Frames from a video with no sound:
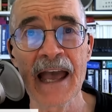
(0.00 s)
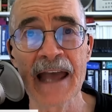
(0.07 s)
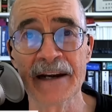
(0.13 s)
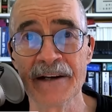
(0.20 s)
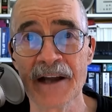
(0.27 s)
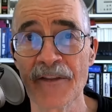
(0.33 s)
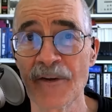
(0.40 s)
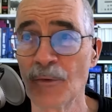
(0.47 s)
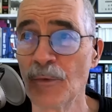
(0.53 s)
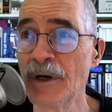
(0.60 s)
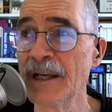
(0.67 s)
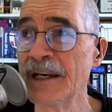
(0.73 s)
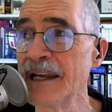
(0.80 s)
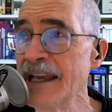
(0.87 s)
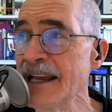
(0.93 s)
and another
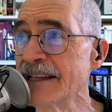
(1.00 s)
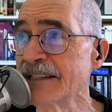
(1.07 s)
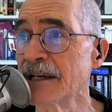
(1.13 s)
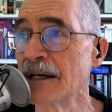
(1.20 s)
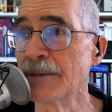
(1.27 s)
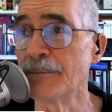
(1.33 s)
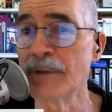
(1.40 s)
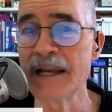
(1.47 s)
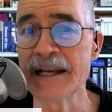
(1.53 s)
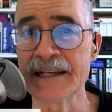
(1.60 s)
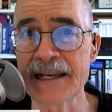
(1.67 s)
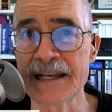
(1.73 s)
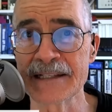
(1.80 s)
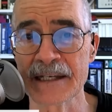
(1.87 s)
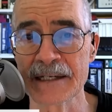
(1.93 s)
one is a
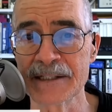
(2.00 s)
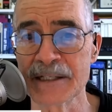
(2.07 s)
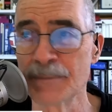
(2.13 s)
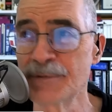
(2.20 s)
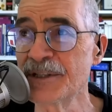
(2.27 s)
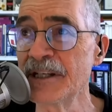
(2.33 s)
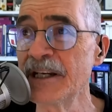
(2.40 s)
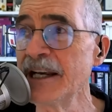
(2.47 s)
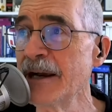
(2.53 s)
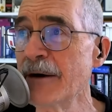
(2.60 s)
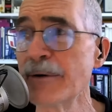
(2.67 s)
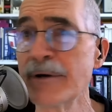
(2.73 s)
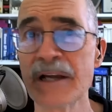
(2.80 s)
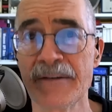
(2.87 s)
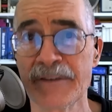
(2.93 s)
is a
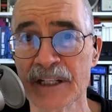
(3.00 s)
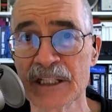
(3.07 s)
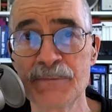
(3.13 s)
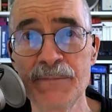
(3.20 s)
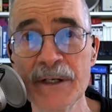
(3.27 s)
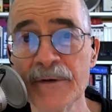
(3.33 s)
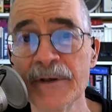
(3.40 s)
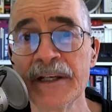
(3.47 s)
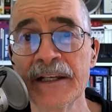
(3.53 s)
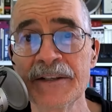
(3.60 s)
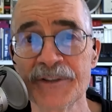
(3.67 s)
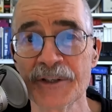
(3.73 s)
subsidiary of Experian.